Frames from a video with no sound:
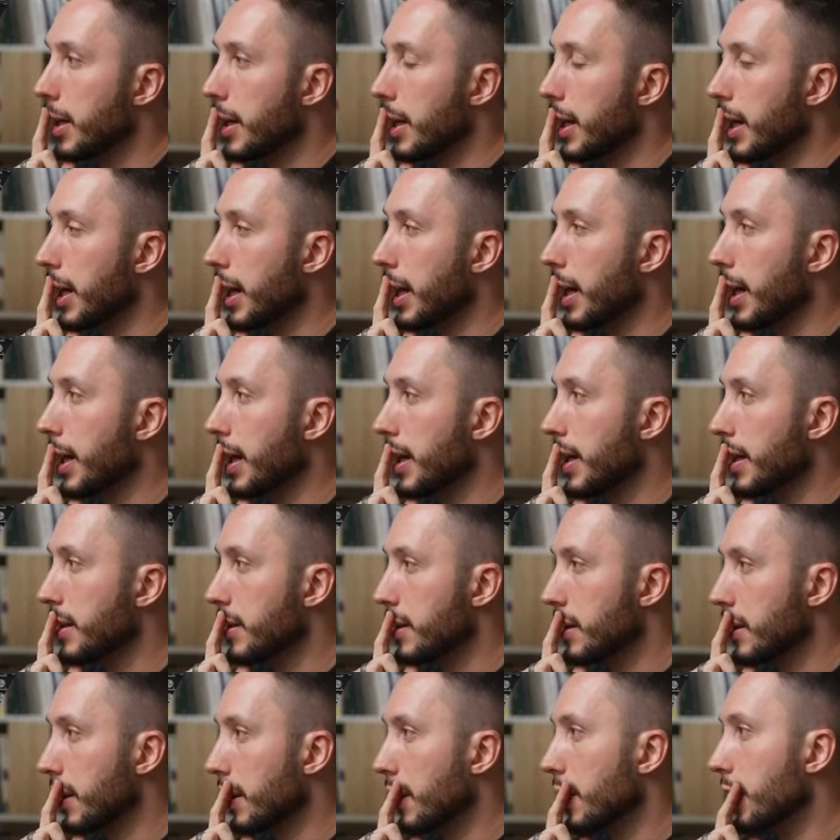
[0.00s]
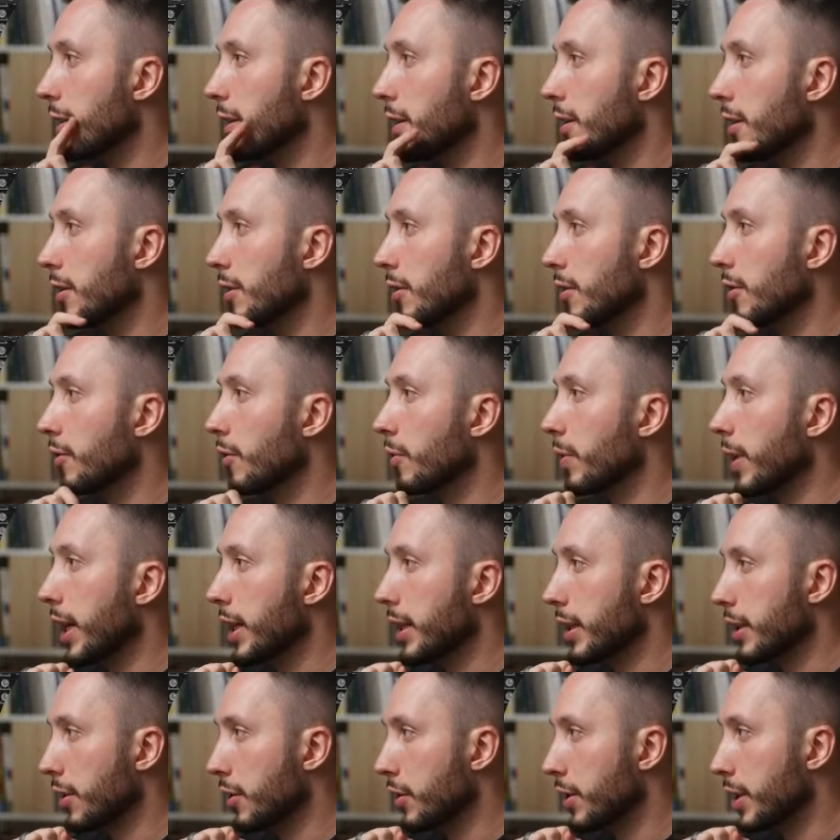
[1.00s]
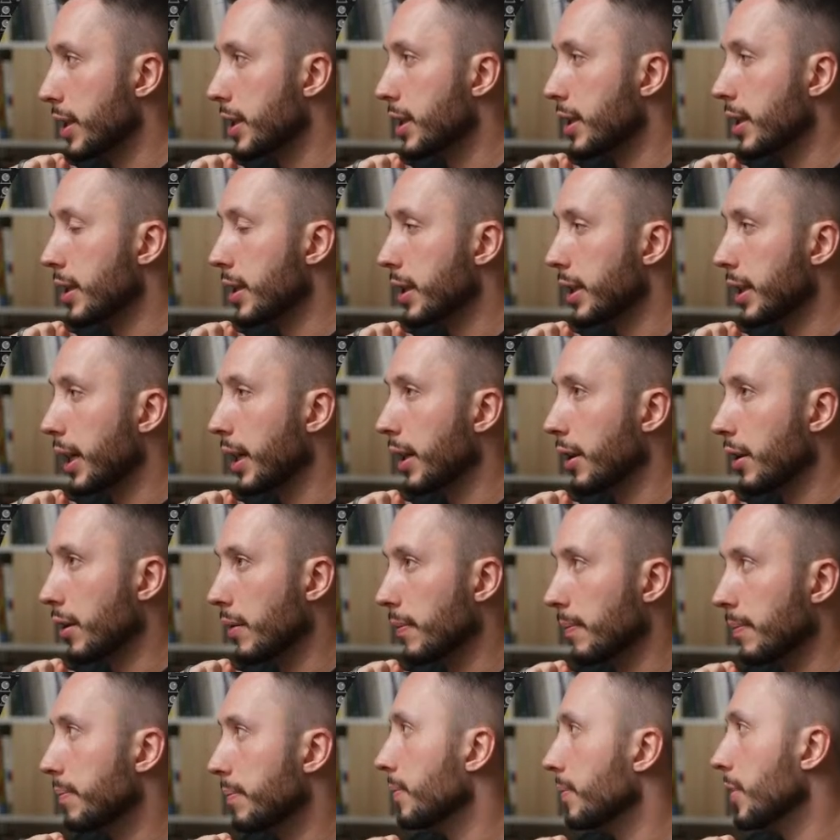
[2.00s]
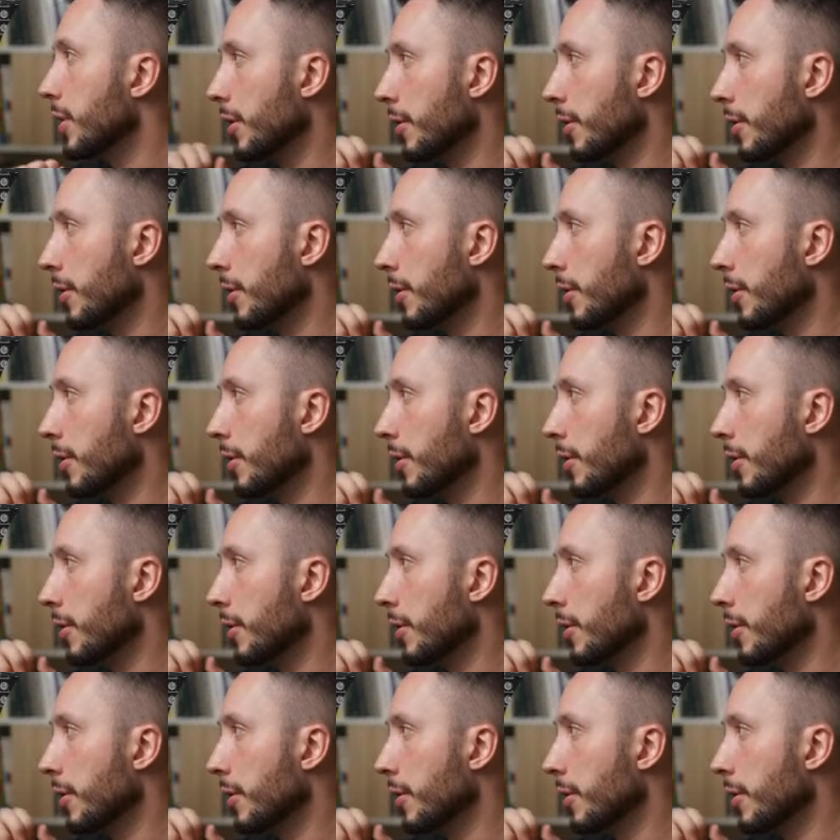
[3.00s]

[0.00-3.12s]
and overriding your distance scale